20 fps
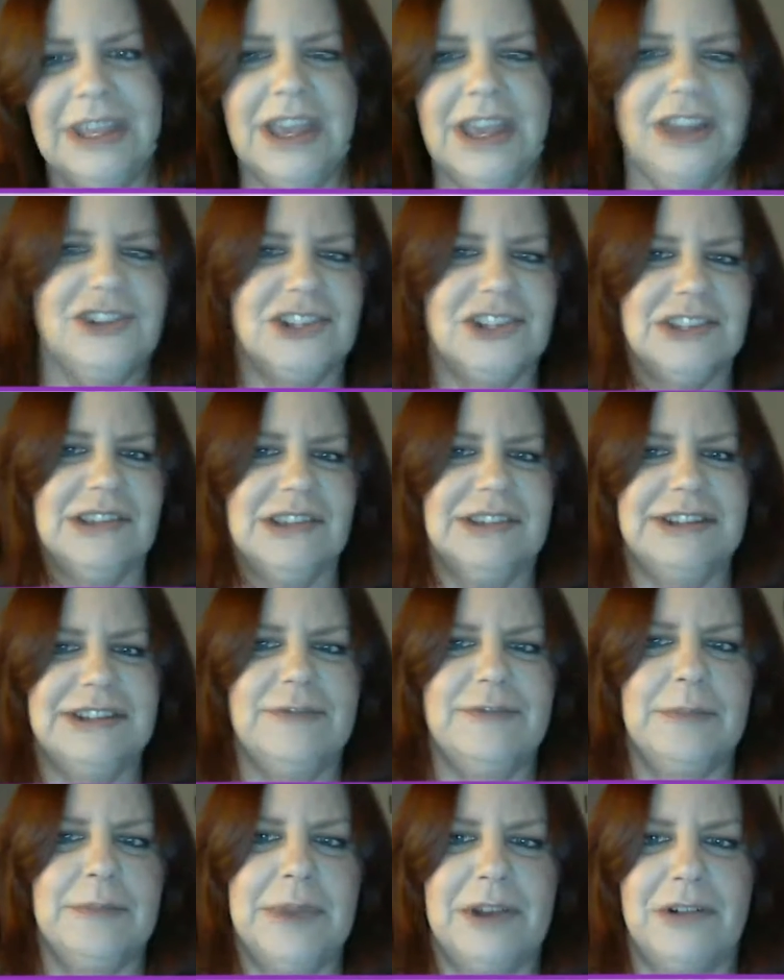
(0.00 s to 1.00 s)
I just like to
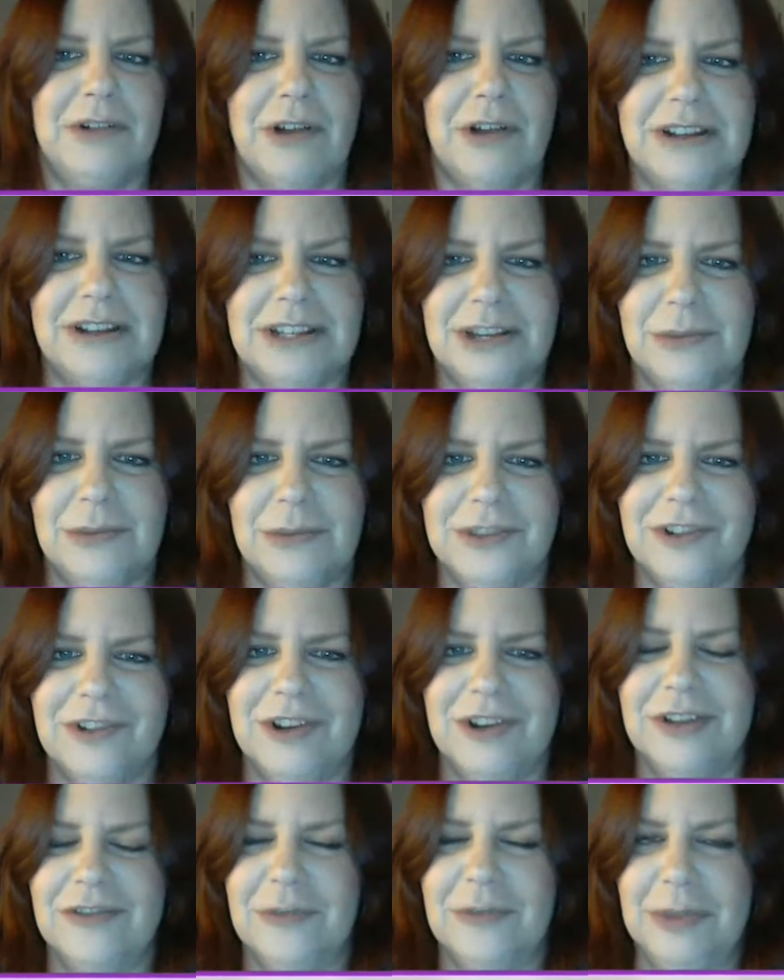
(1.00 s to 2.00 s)
have a better idea where their
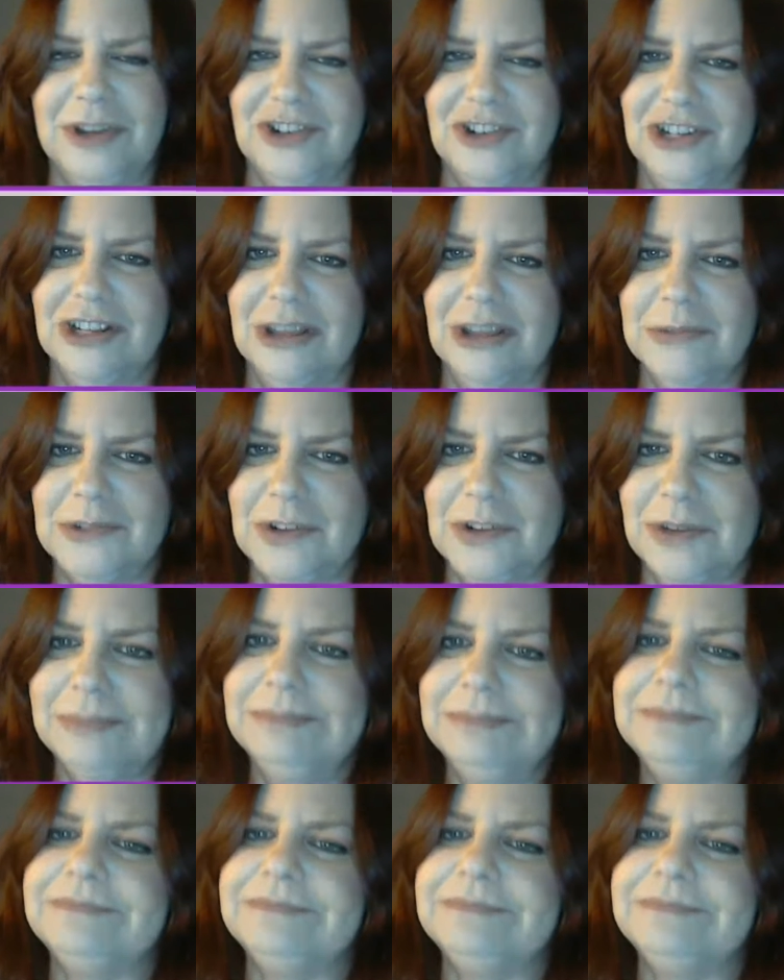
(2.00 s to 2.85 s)
information comes from.